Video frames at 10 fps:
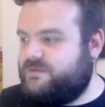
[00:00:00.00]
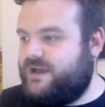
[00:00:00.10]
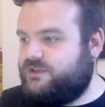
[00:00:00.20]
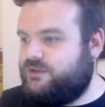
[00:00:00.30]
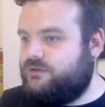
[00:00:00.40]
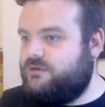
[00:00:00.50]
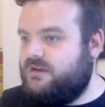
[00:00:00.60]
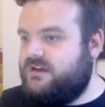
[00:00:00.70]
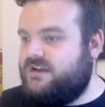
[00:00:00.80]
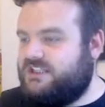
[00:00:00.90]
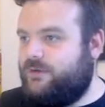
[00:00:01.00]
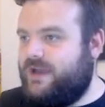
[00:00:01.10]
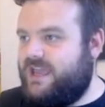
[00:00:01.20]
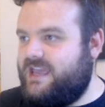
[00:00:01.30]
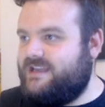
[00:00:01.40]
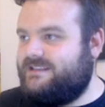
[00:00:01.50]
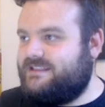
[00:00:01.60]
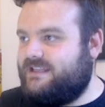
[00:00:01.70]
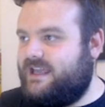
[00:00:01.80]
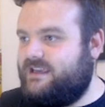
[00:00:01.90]
special, so it
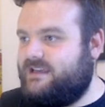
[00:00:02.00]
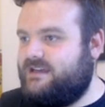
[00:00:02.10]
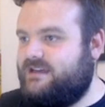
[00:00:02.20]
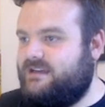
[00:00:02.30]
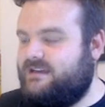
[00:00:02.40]
is like